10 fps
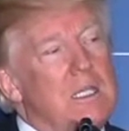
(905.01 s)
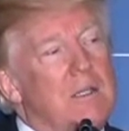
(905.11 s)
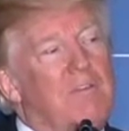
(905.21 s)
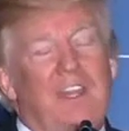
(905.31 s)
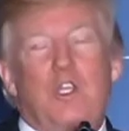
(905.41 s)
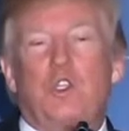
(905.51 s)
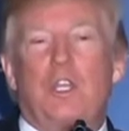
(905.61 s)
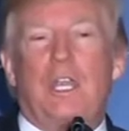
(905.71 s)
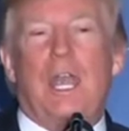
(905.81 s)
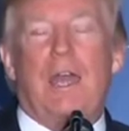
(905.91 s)

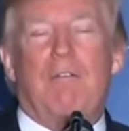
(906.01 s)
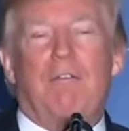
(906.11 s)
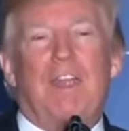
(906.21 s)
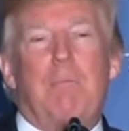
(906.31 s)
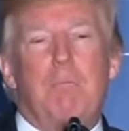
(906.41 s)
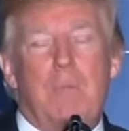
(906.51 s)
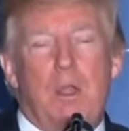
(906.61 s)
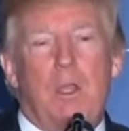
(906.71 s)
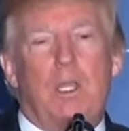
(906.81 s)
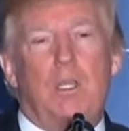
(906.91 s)
eventually have a
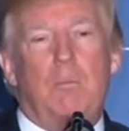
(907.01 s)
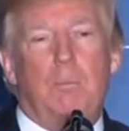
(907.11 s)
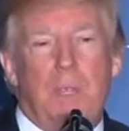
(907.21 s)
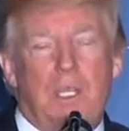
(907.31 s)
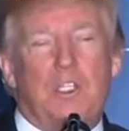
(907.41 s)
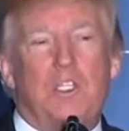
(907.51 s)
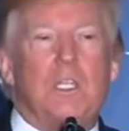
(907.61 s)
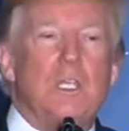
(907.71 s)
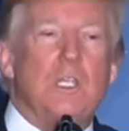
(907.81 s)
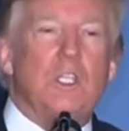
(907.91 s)
merit-based
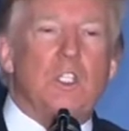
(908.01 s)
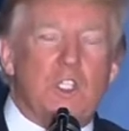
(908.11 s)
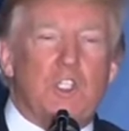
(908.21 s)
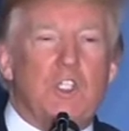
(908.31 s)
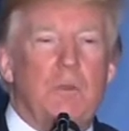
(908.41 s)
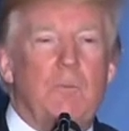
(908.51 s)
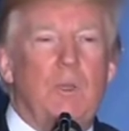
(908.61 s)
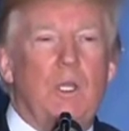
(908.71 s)
system